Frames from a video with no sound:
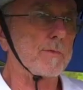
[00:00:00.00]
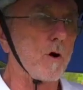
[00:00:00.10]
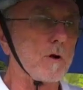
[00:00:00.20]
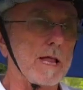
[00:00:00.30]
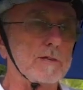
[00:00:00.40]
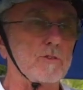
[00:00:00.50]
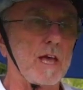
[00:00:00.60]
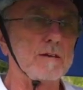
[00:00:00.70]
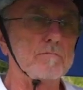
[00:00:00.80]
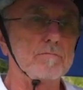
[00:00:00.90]
All that
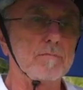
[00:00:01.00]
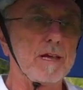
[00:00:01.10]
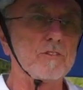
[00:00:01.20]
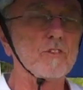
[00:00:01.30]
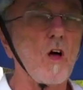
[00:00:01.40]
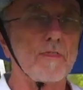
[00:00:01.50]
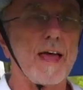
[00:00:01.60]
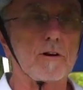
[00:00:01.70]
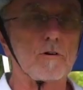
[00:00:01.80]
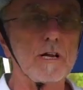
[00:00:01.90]
said, it's not
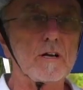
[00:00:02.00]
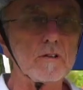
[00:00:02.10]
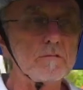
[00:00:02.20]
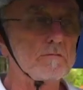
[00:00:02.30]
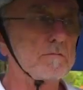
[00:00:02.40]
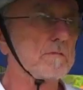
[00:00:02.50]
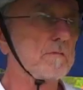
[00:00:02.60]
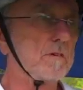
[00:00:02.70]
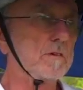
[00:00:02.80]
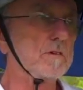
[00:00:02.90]
that critical.
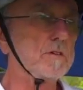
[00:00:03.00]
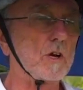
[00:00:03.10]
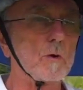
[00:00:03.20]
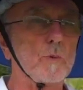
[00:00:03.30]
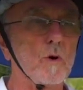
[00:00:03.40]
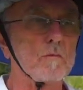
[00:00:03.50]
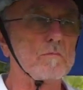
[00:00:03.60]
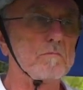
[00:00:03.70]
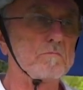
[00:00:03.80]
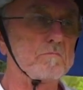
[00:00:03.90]
You can put
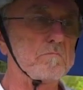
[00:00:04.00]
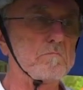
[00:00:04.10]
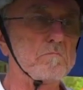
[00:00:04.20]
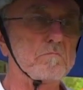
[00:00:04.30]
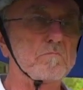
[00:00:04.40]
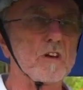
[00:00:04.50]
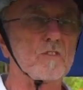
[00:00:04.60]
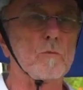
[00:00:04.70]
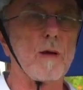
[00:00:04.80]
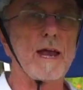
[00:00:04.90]

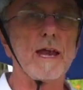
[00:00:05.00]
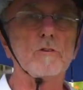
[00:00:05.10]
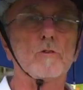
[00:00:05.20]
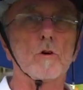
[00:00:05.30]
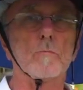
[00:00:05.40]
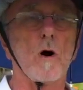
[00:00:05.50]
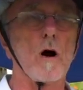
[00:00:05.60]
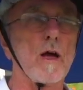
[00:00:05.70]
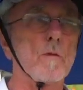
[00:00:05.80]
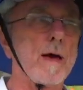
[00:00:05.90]
just about any sort of
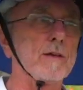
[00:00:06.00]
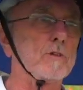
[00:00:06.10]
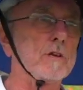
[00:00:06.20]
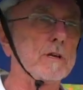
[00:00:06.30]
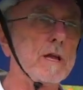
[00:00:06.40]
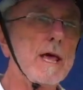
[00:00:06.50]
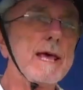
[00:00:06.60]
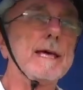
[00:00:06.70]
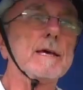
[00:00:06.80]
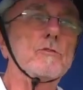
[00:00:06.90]
biomass in it,
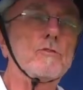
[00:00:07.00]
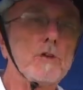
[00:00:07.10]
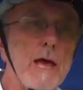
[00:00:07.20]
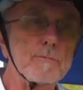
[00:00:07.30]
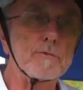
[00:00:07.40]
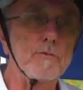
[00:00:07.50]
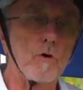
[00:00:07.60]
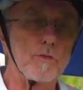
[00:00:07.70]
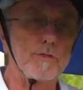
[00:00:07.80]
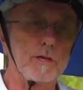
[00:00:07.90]
except
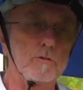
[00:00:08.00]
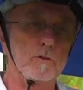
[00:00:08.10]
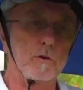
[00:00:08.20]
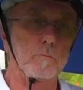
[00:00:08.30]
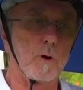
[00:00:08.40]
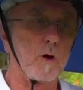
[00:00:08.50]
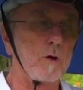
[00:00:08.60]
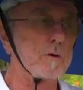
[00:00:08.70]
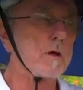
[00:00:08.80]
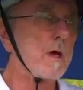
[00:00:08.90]
for things that are
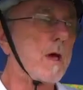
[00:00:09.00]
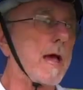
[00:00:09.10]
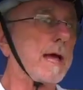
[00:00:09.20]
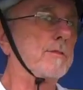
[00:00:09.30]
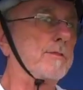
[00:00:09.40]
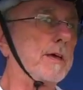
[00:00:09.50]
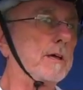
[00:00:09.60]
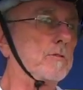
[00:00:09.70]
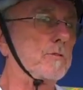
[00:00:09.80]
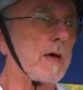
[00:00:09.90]
burnt and
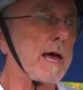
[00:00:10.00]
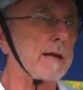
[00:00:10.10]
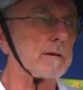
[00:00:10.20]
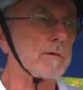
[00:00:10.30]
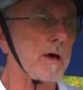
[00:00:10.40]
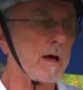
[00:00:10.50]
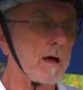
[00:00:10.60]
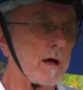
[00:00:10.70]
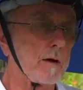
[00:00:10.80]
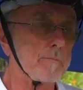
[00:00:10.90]
things that
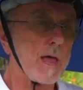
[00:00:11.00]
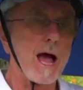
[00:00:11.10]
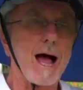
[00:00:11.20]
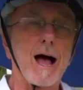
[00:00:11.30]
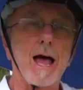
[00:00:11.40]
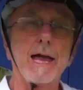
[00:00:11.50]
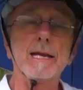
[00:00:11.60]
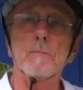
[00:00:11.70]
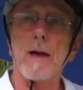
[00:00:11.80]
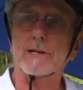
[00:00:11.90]
are
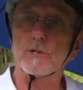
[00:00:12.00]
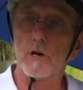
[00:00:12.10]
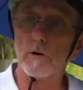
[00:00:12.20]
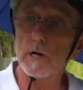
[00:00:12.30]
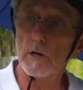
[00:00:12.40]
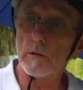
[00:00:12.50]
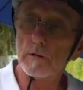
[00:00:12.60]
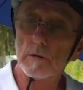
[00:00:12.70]
antibacterial.